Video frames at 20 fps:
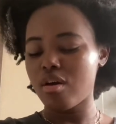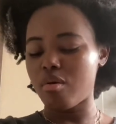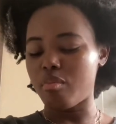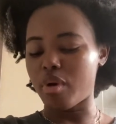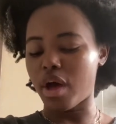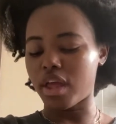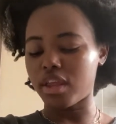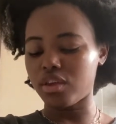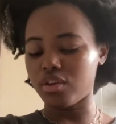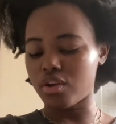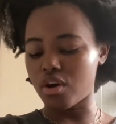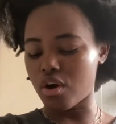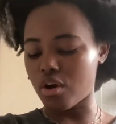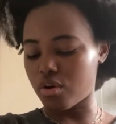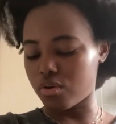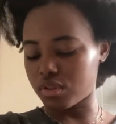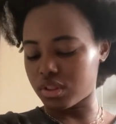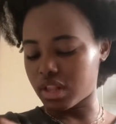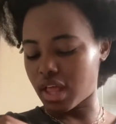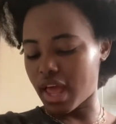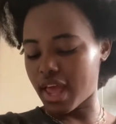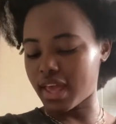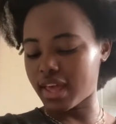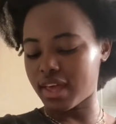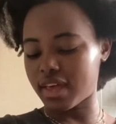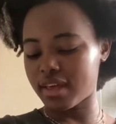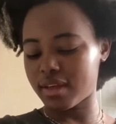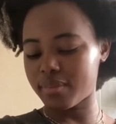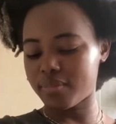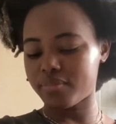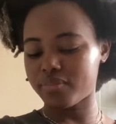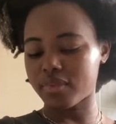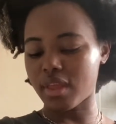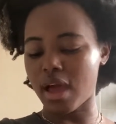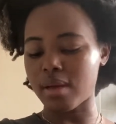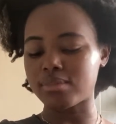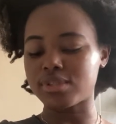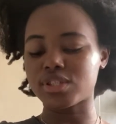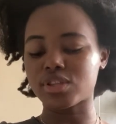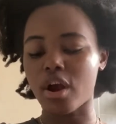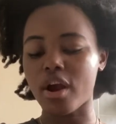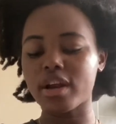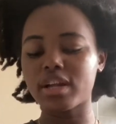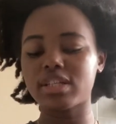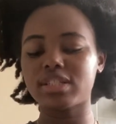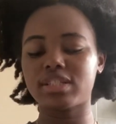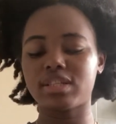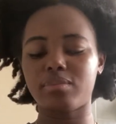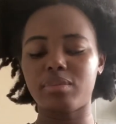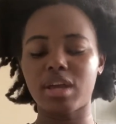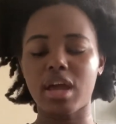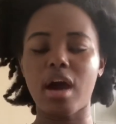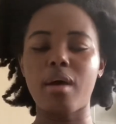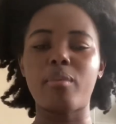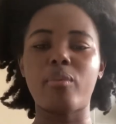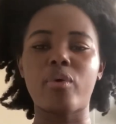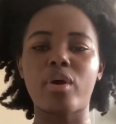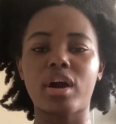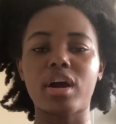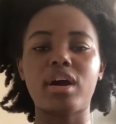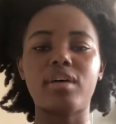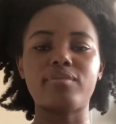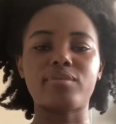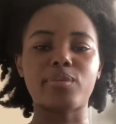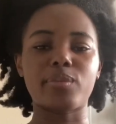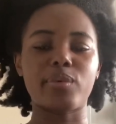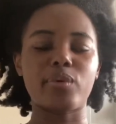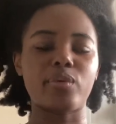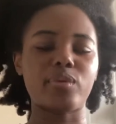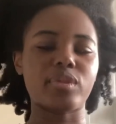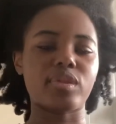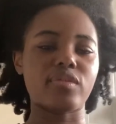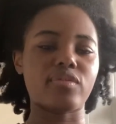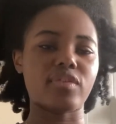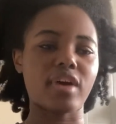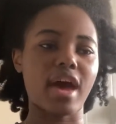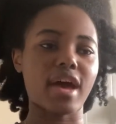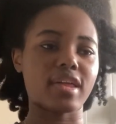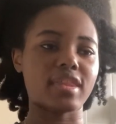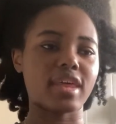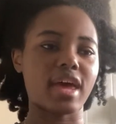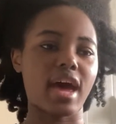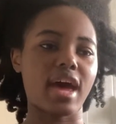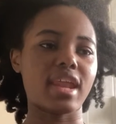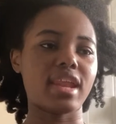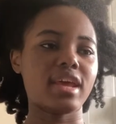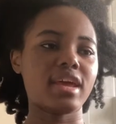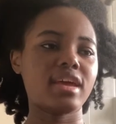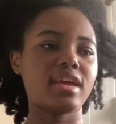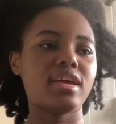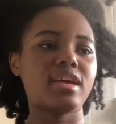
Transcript: but you know, like I'm starting to become more comfortable with the fact that,